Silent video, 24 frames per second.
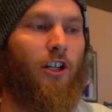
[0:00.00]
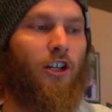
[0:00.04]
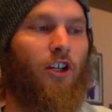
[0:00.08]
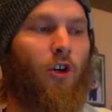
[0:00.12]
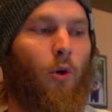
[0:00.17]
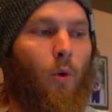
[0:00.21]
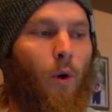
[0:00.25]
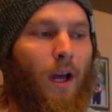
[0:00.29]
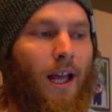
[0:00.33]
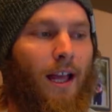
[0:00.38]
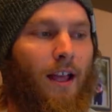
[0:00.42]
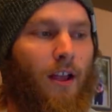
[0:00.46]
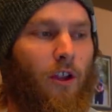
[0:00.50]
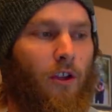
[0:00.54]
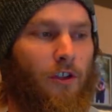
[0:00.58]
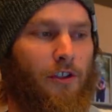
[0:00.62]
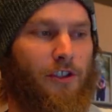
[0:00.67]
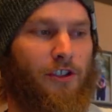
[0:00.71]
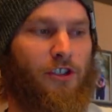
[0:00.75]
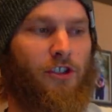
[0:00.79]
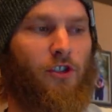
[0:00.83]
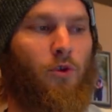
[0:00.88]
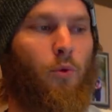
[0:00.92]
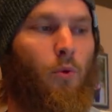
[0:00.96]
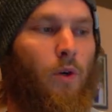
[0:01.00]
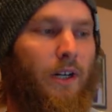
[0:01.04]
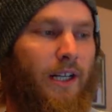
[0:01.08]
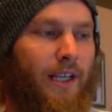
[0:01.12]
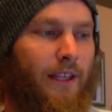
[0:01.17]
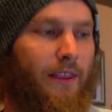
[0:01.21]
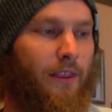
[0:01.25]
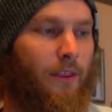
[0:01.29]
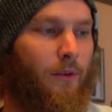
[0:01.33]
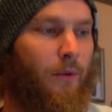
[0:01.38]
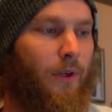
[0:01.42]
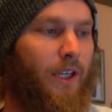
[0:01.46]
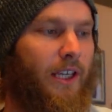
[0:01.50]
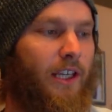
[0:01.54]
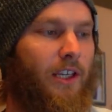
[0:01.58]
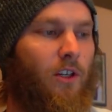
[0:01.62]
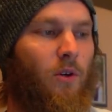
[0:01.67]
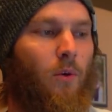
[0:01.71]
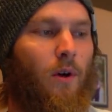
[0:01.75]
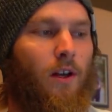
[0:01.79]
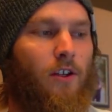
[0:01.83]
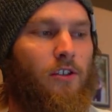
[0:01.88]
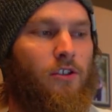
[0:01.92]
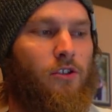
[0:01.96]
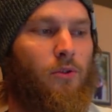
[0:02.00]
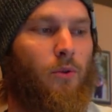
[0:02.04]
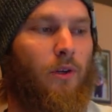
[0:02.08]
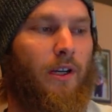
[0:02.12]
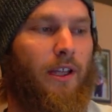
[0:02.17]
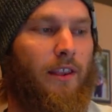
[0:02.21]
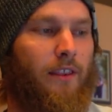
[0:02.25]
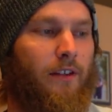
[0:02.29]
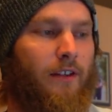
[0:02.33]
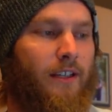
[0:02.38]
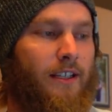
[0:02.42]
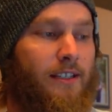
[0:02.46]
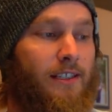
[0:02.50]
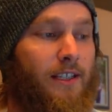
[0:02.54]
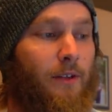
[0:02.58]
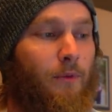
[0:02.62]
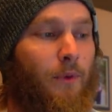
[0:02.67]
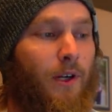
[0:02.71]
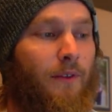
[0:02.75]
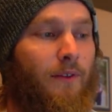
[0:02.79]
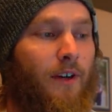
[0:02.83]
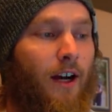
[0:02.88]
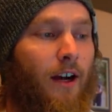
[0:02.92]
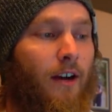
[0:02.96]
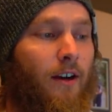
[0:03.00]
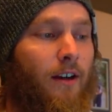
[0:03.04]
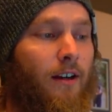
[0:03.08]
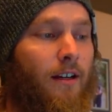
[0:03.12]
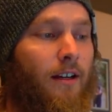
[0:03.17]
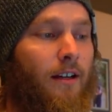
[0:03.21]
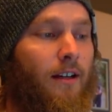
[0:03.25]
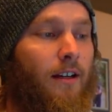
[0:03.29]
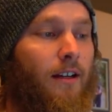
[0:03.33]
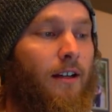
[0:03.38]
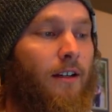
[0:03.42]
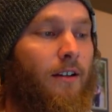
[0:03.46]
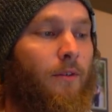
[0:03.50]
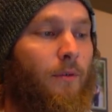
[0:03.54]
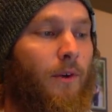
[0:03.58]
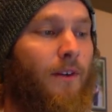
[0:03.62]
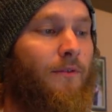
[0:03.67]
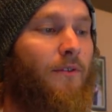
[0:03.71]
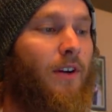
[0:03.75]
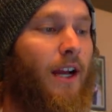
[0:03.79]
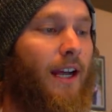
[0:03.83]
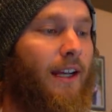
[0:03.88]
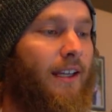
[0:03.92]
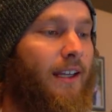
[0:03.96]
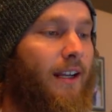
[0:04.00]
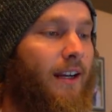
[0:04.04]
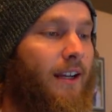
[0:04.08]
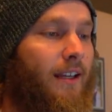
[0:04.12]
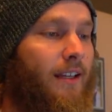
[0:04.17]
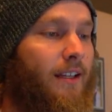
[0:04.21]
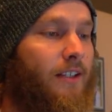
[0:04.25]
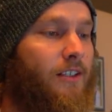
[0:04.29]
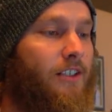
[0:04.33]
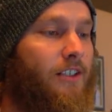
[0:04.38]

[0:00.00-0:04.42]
Quells23, he said, River, can I get a